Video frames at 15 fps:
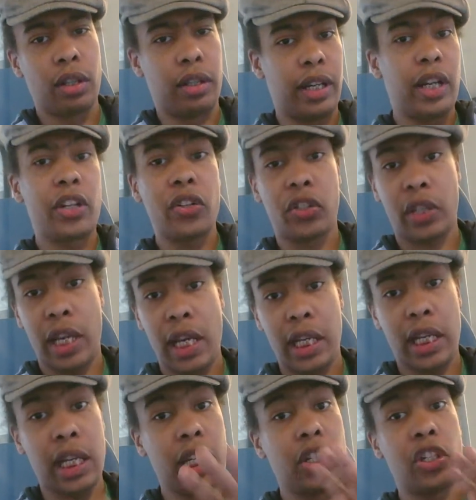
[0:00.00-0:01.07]
they're just
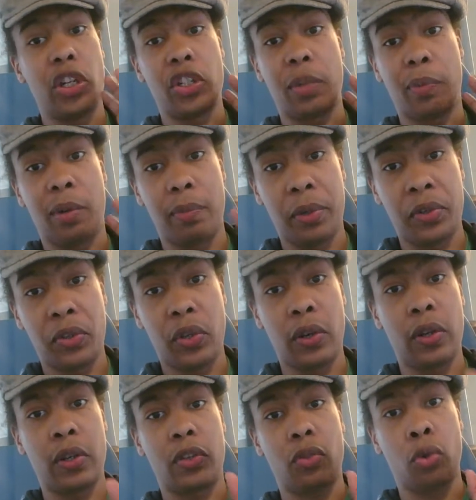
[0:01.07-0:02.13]
thinking she's a
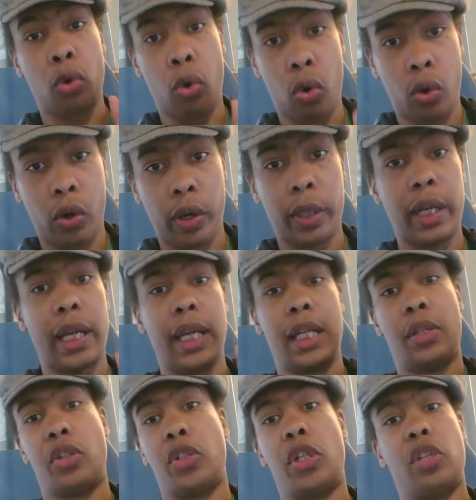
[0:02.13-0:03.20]
promiscuous whore
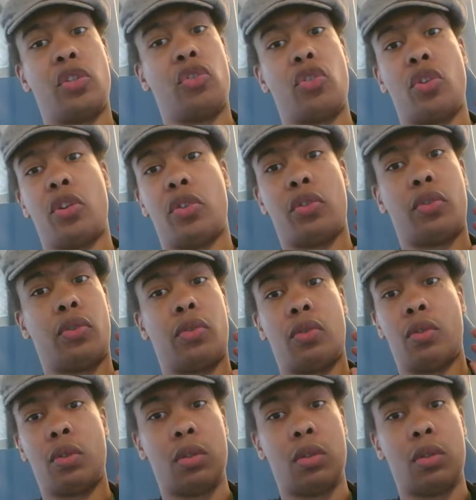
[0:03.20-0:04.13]
and she's just,